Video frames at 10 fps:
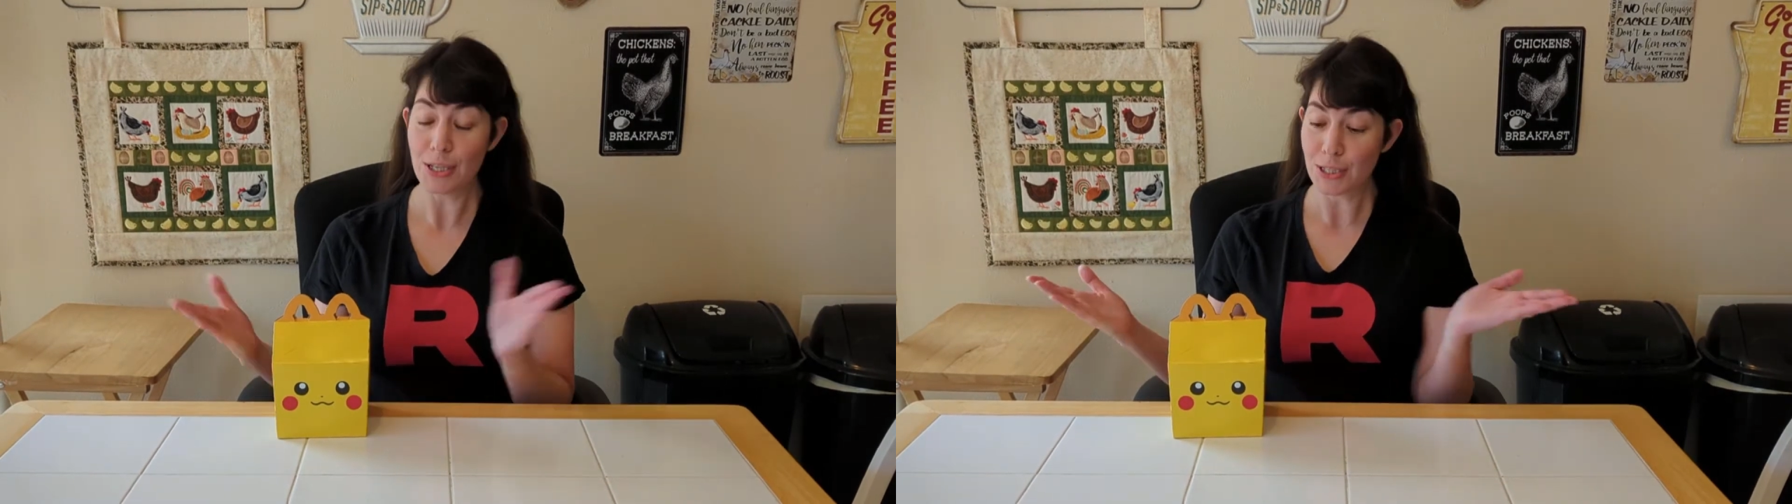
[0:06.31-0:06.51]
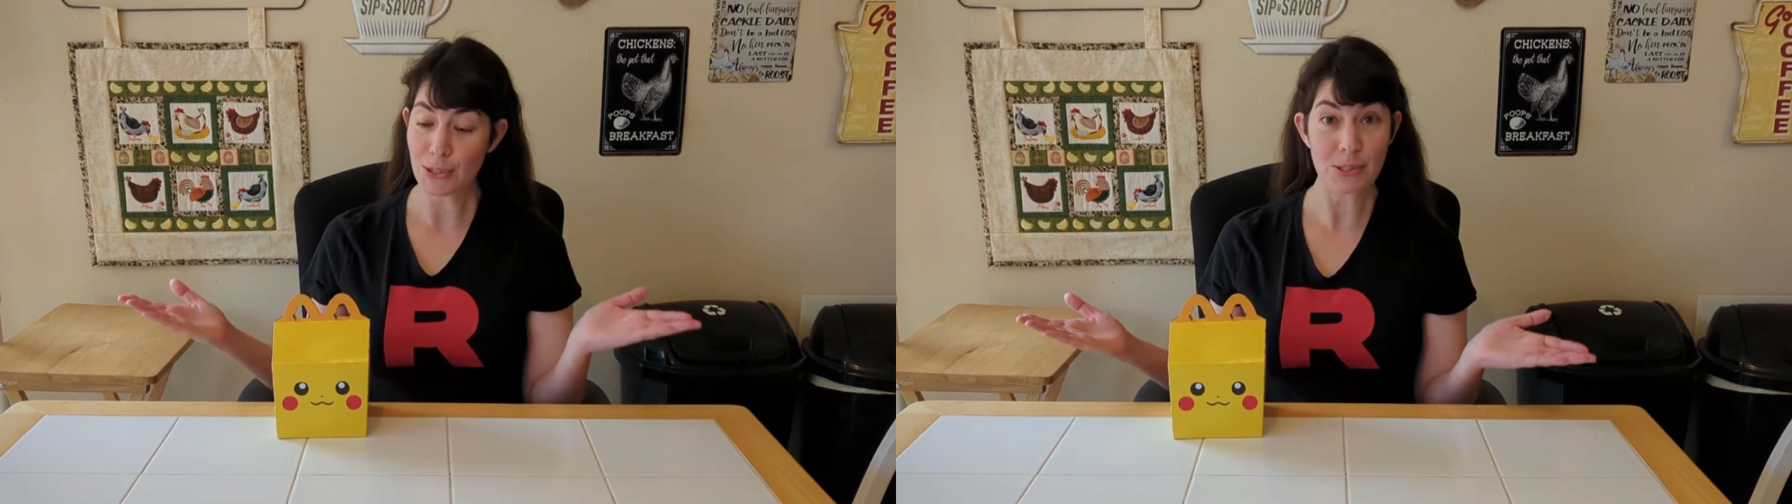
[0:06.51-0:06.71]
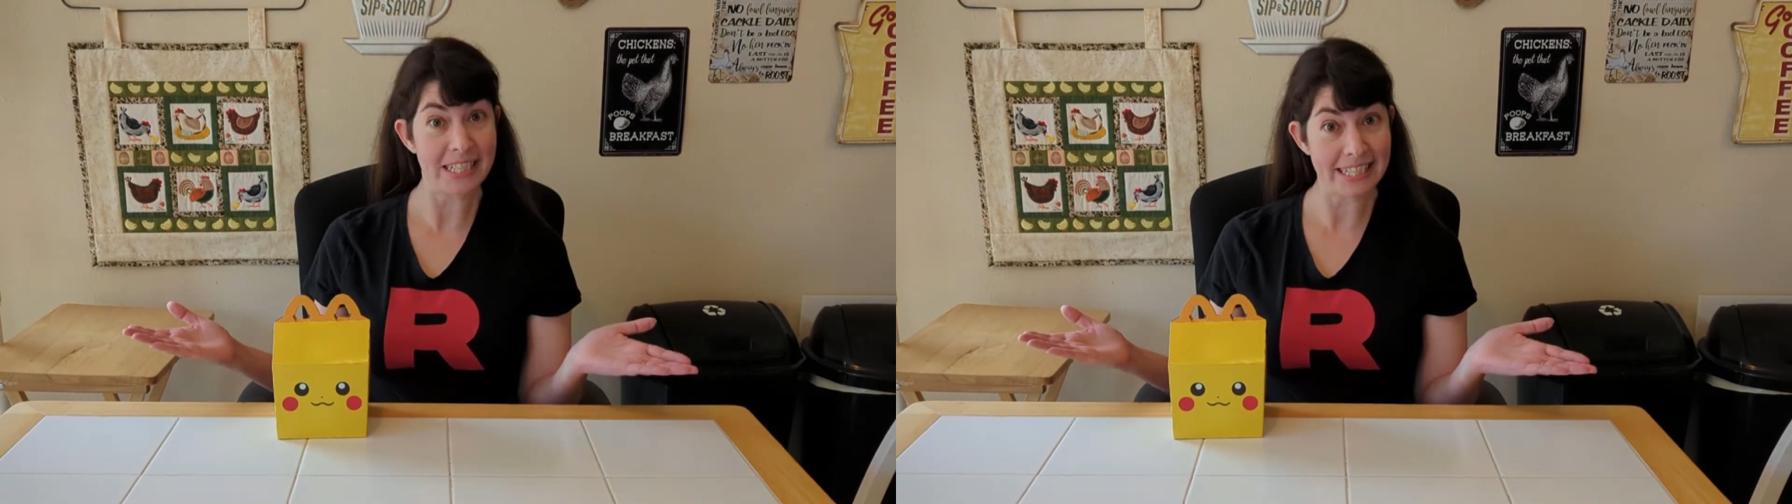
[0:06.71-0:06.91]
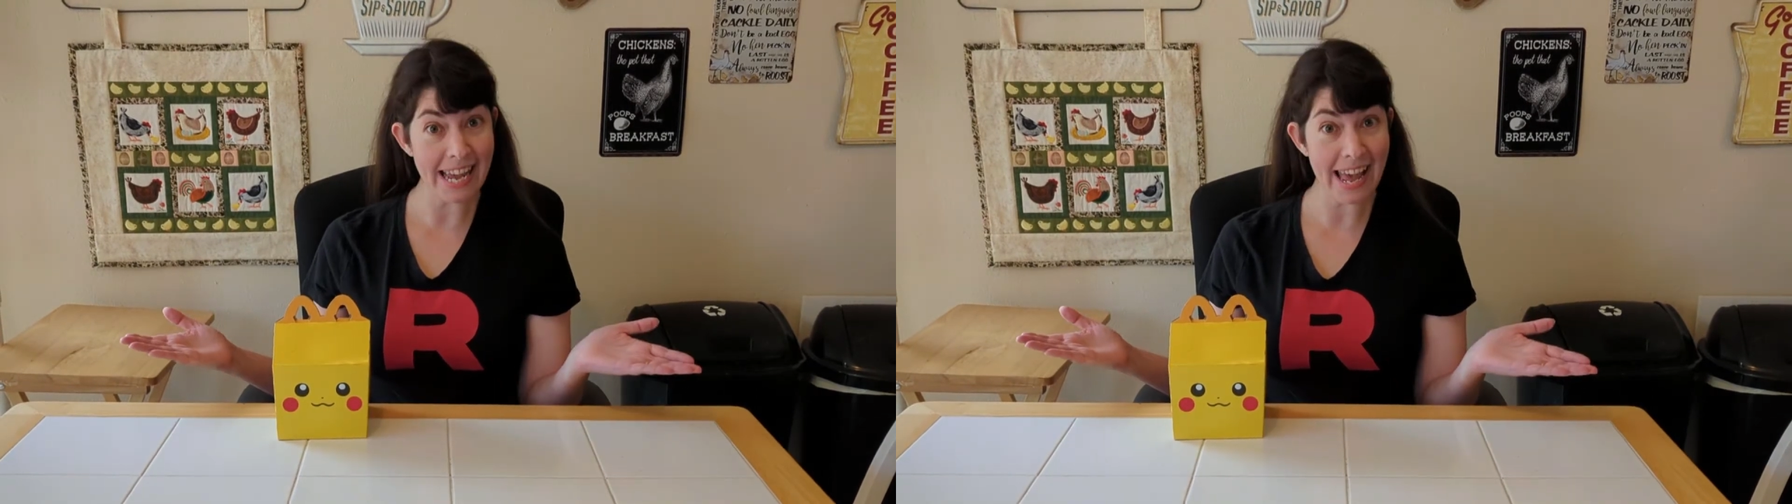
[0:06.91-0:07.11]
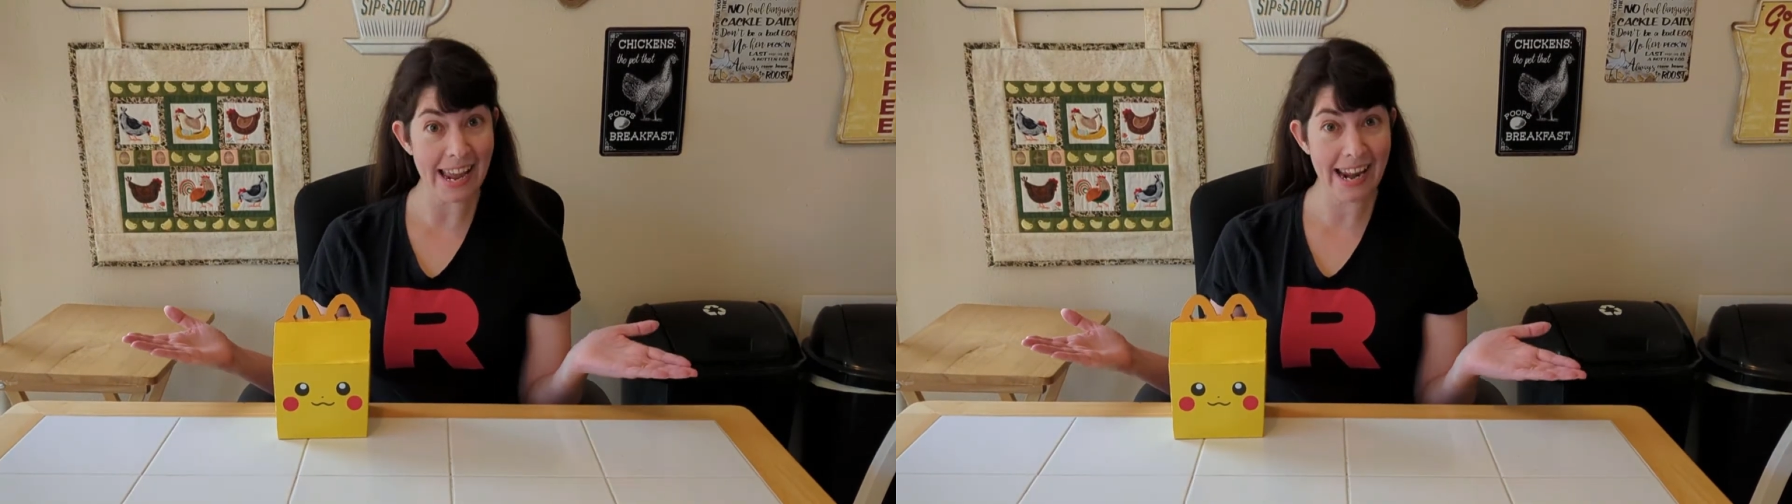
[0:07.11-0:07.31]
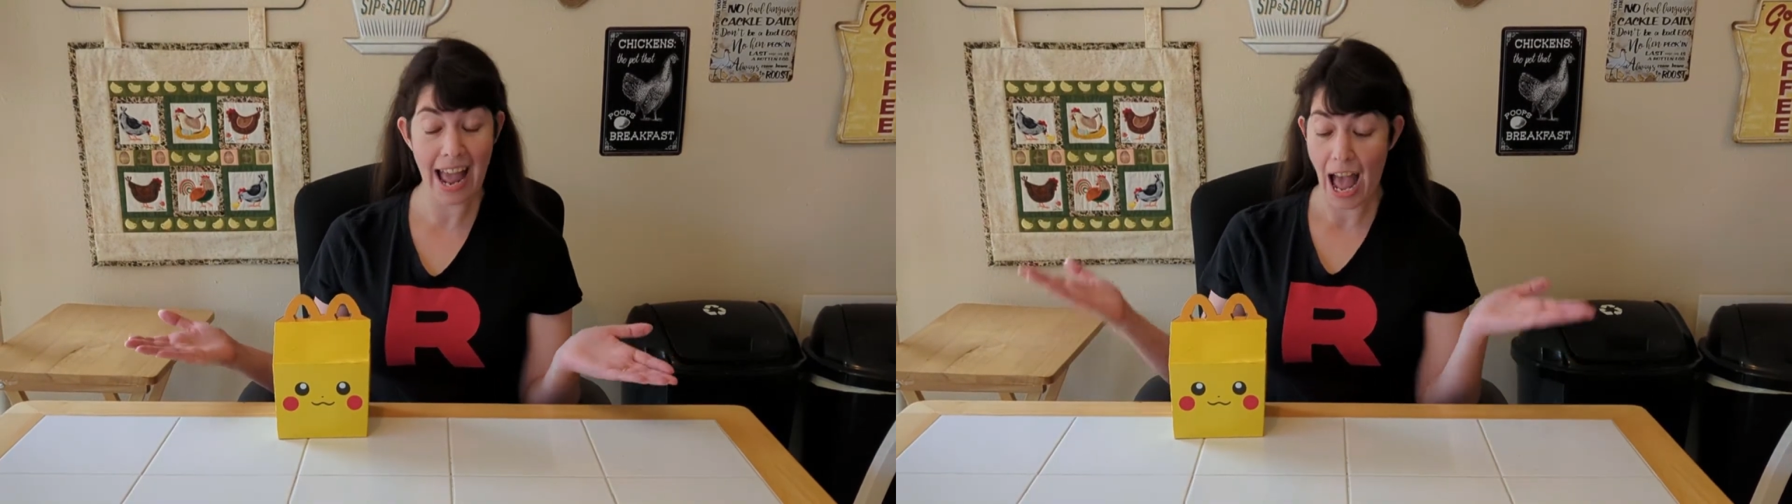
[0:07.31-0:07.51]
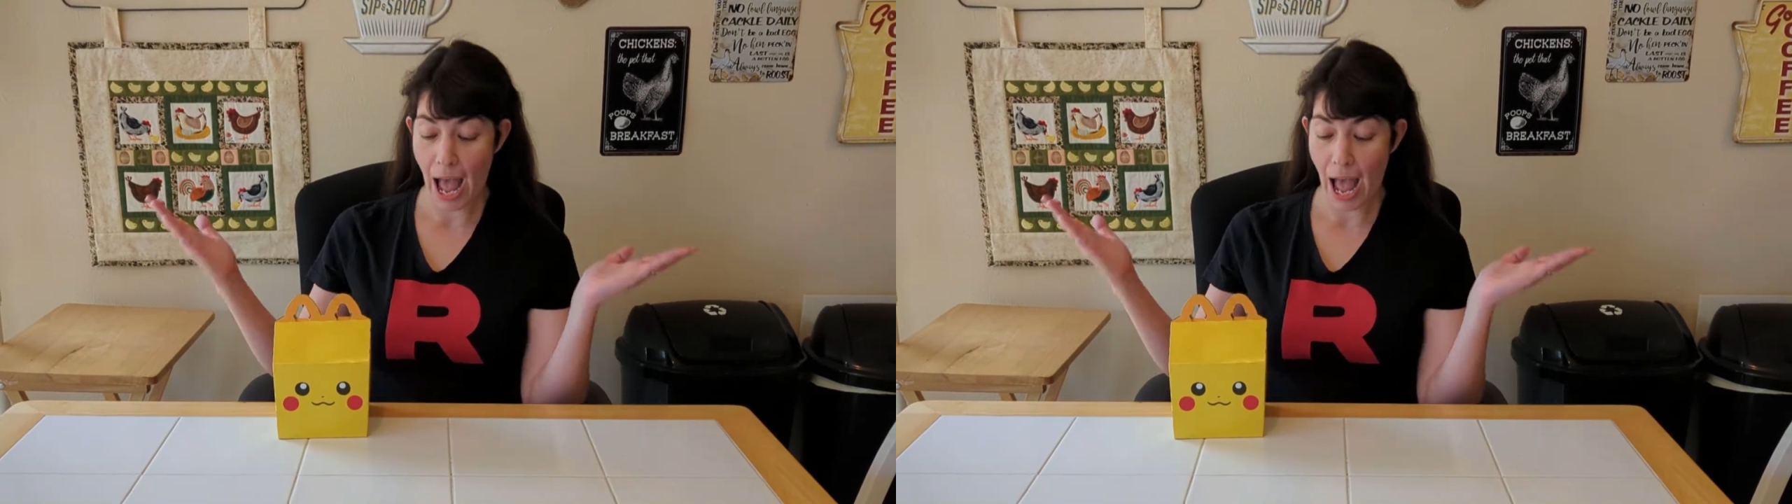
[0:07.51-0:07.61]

So today